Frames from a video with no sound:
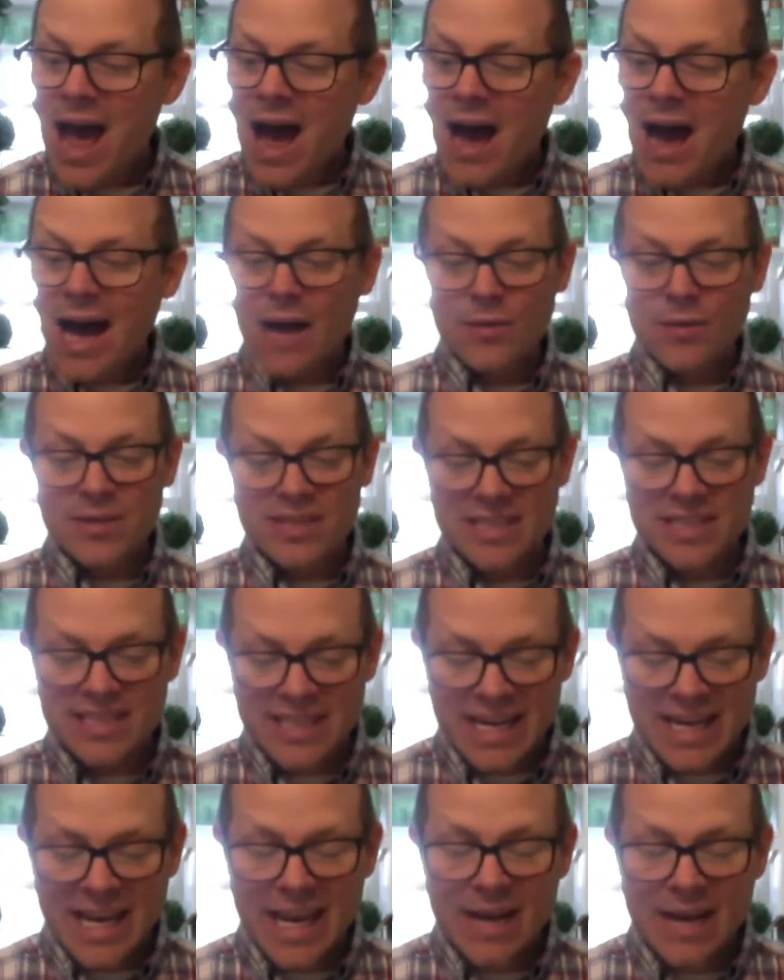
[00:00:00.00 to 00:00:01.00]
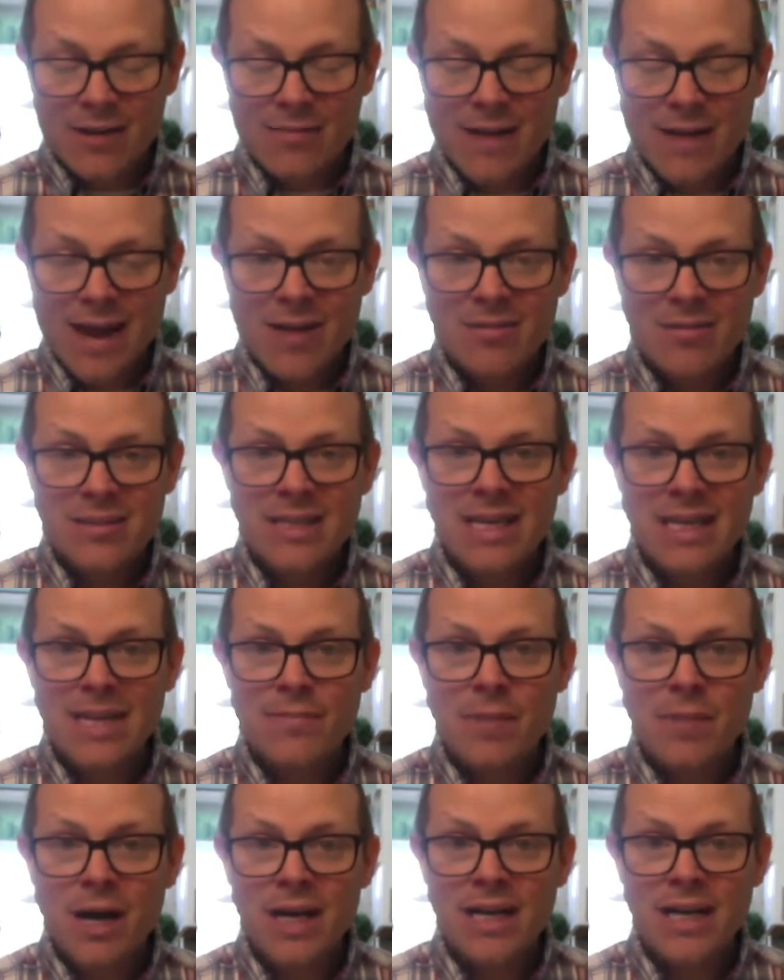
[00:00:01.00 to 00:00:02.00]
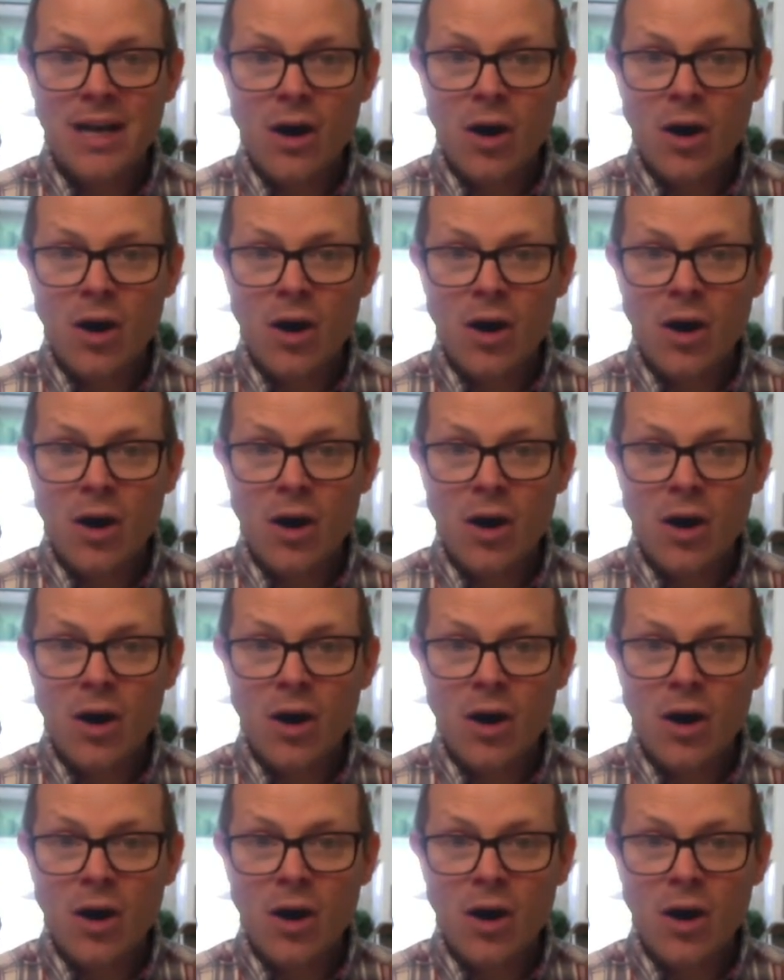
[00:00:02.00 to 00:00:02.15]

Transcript: I was digging around in my